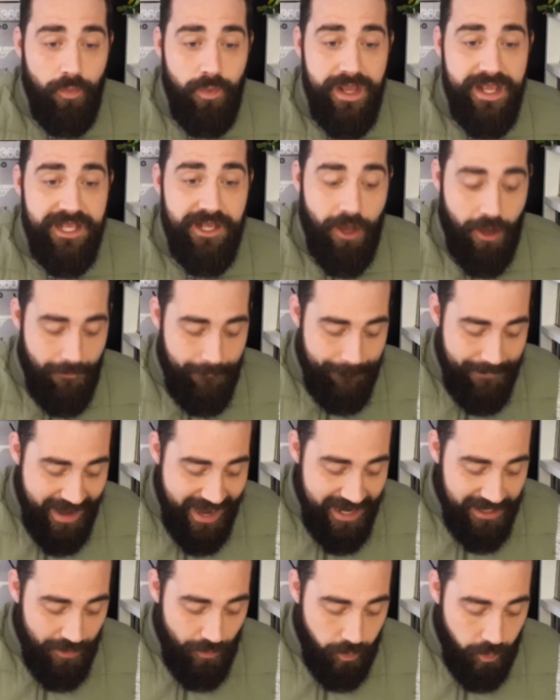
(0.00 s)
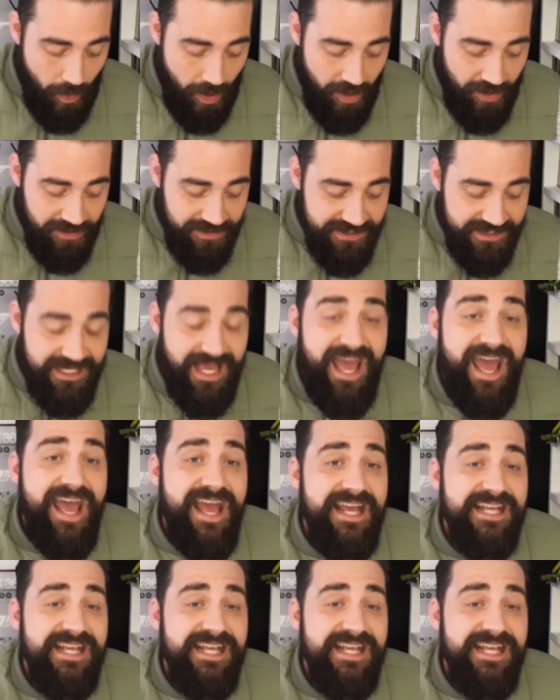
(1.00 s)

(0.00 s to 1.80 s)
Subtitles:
we got back was